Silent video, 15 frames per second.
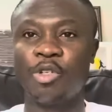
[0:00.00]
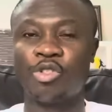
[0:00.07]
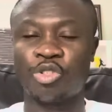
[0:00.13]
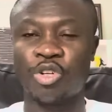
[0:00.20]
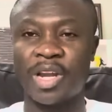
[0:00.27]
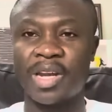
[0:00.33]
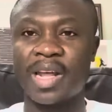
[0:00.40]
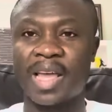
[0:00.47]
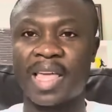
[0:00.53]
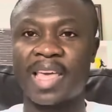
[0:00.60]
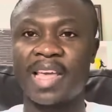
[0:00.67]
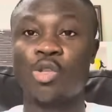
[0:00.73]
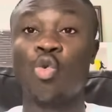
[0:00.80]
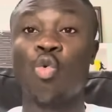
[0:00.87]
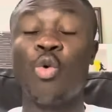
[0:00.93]
train the
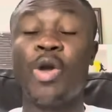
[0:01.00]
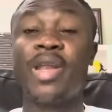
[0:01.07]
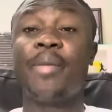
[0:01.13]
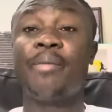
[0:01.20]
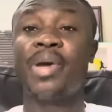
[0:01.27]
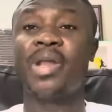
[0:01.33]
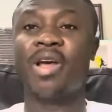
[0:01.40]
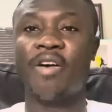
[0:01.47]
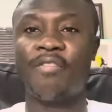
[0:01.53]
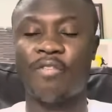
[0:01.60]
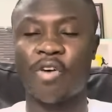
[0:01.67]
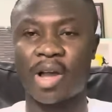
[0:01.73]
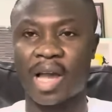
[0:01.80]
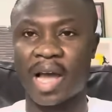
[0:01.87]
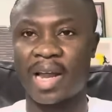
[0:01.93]
kid to win a medal
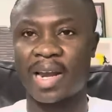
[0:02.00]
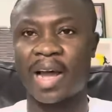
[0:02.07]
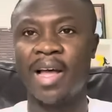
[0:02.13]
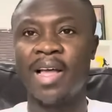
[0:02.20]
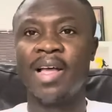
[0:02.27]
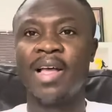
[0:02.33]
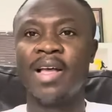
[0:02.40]
for Ghana.